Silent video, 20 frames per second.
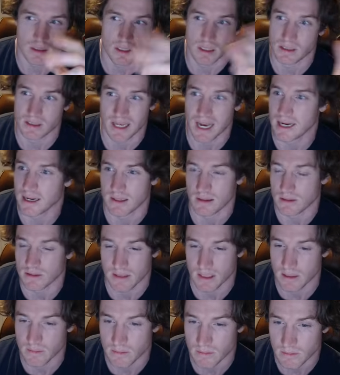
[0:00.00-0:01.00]
exactly the
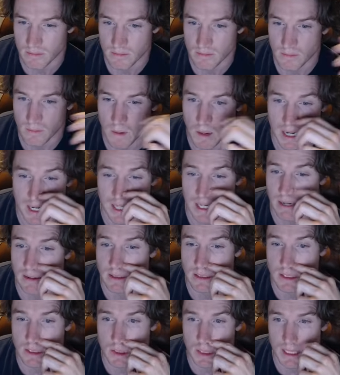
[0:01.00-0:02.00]
same. I can
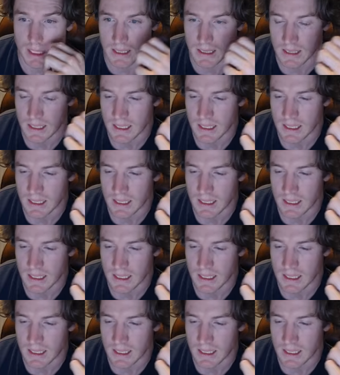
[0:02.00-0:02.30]
guarantee you that.